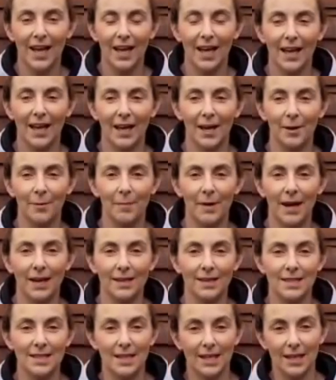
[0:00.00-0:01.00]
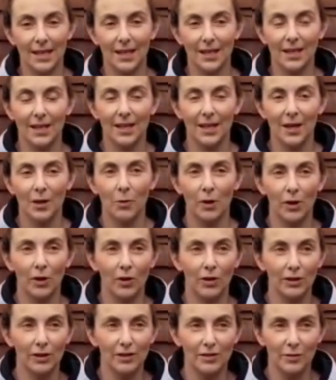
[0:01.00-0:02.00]
and see what
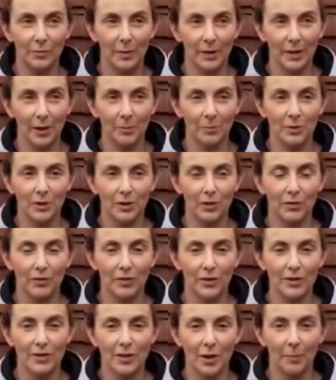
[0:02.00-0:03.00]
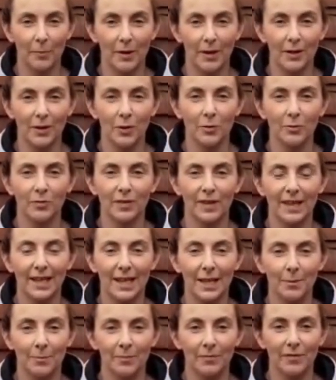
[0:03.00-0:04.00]
all yous have been up to over the summer, hopefully
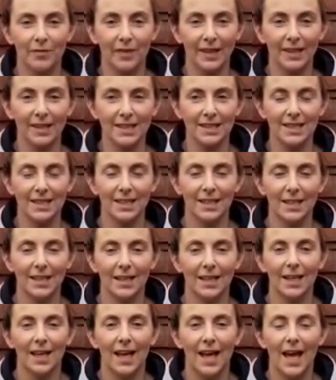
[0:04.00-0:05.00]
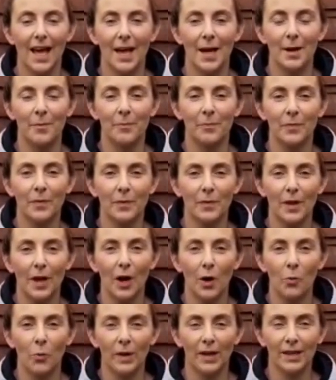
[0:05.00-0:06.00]
keeping fit.
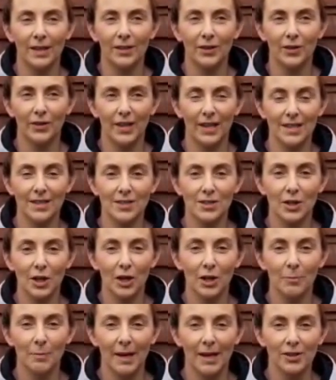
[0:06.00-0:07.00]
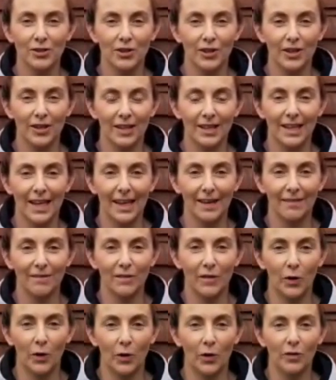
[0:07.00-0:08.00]
When you're in school, make sure you get
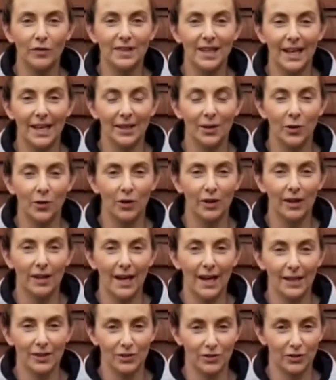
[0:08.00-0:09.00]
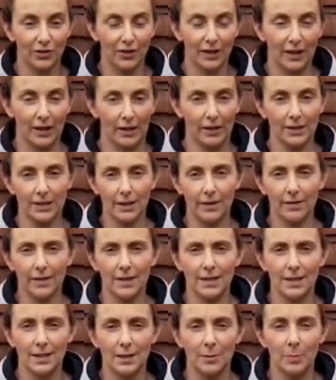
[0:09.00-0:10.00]
involved in all the extracurricular
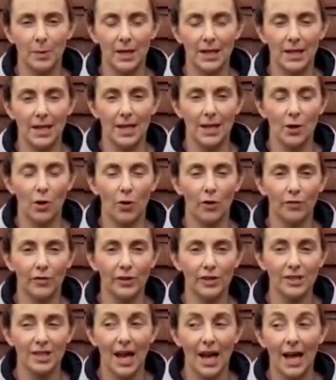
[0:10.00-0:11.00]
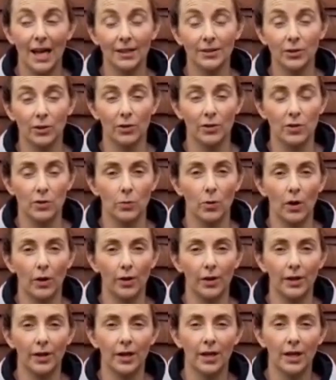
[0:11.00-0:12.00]
activities that the PE offers and also
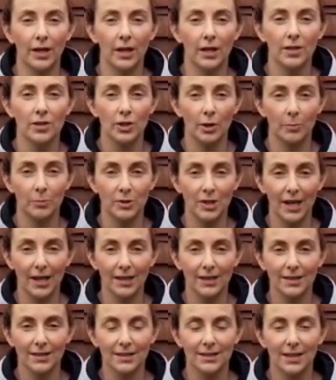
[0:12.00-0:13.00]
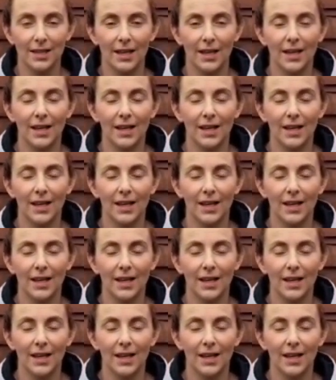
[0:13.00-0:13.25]
other subjects.